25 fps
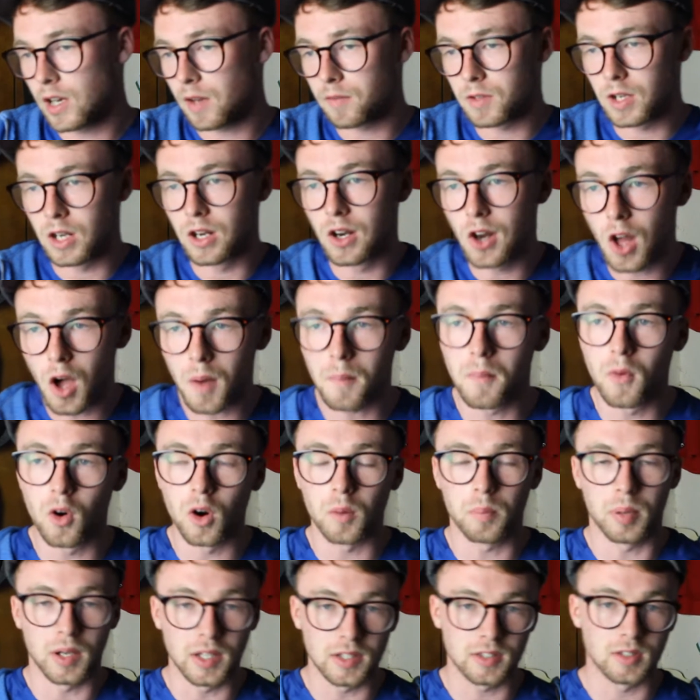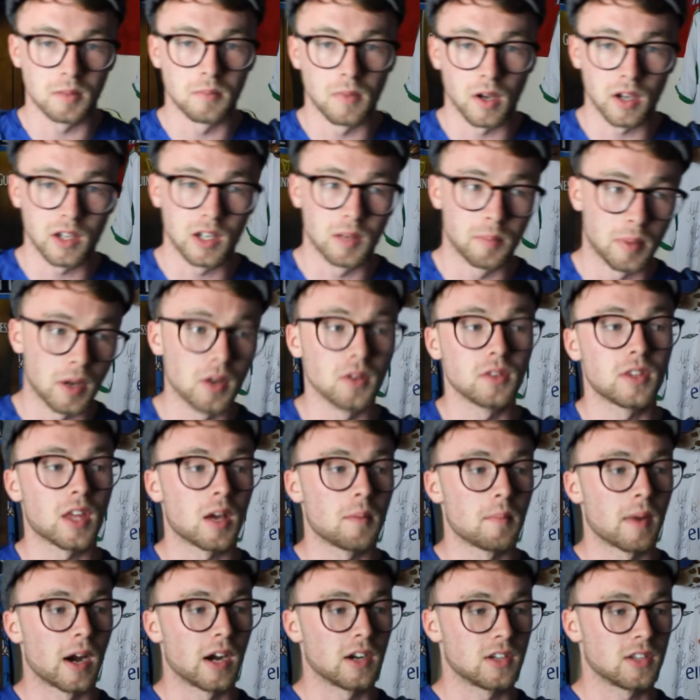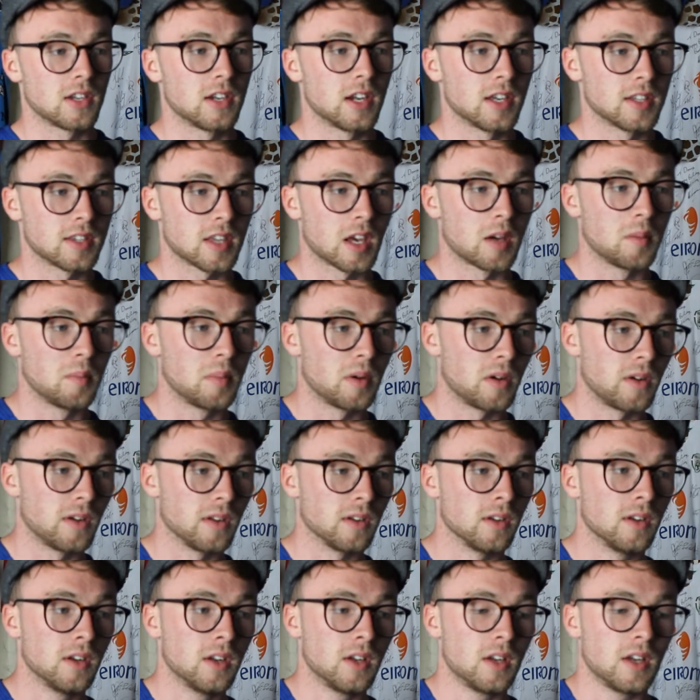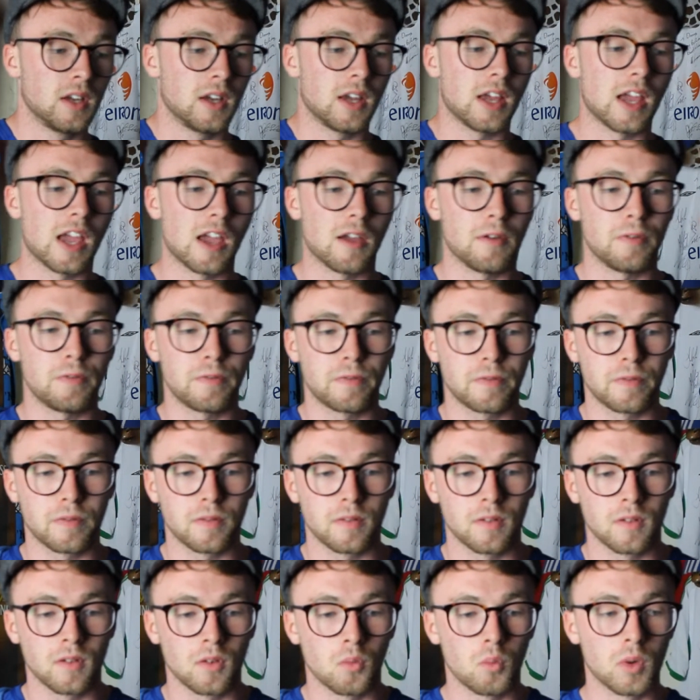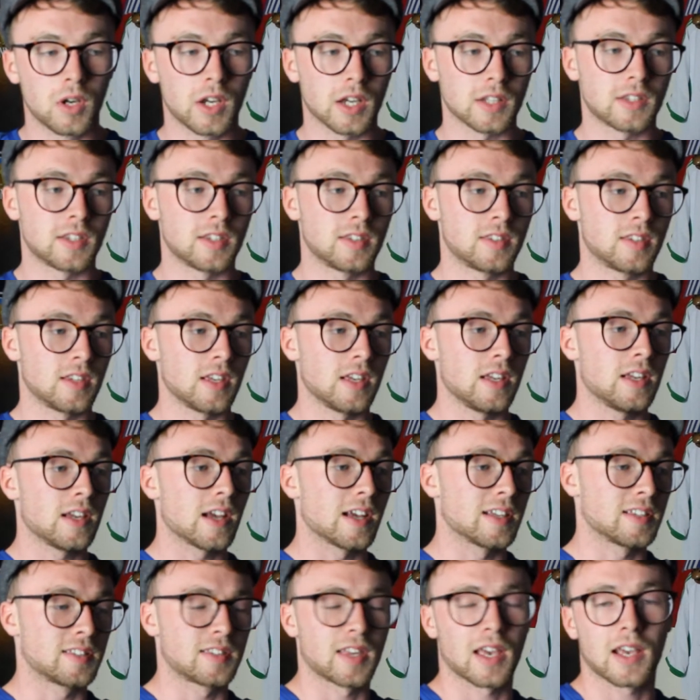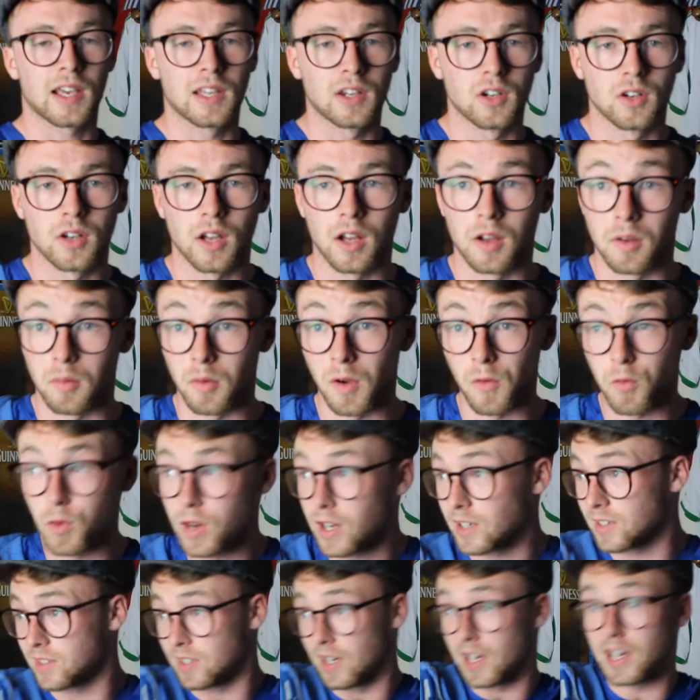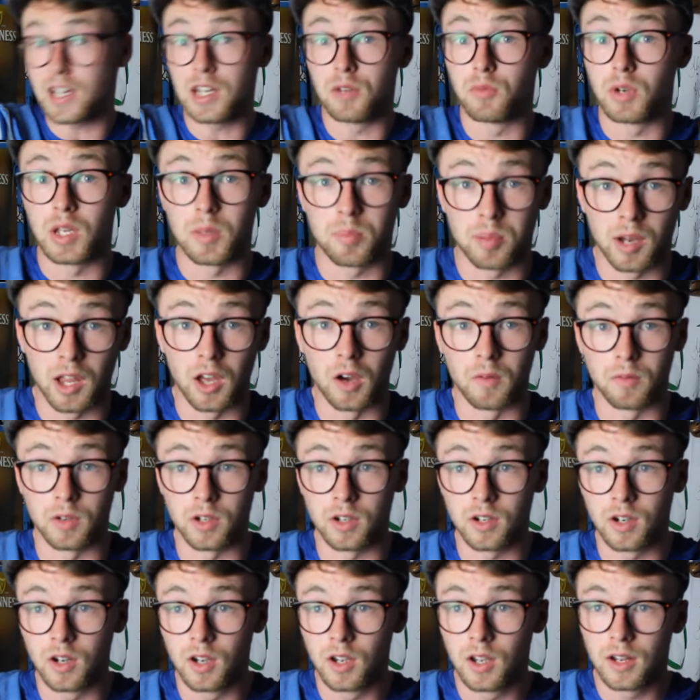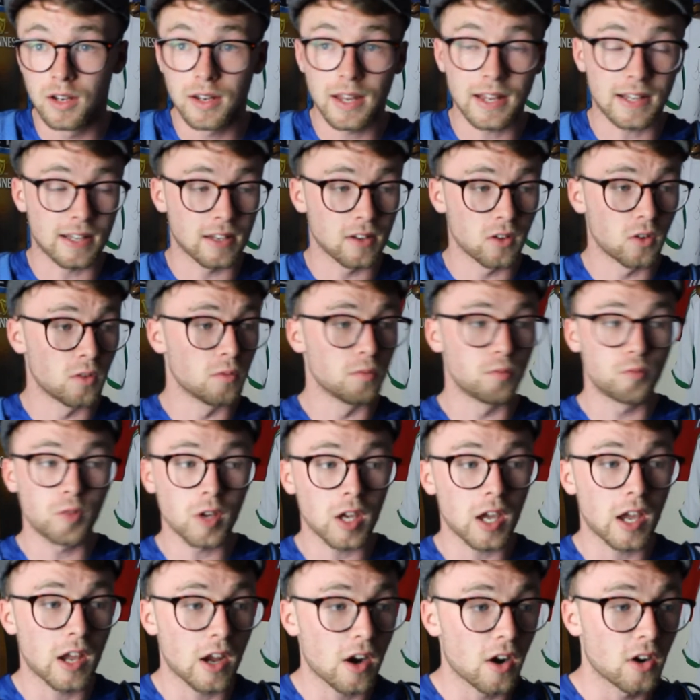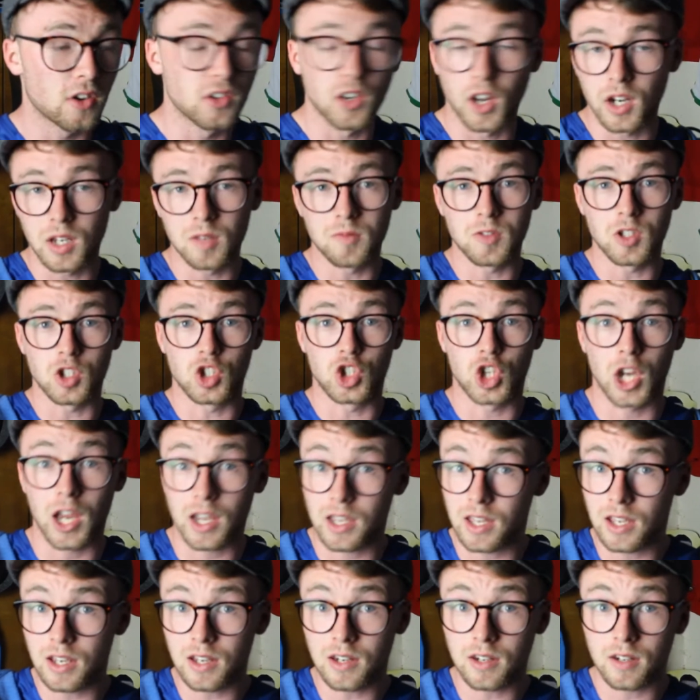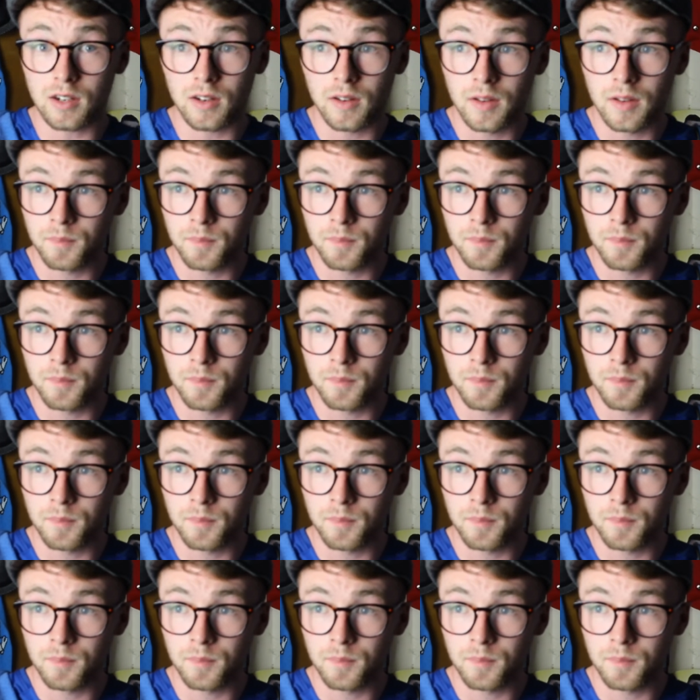have a lot more peace of mind about that Martinez handball if we get to see a second, or if we get to see any replay of it, let alone VAR not even checking it.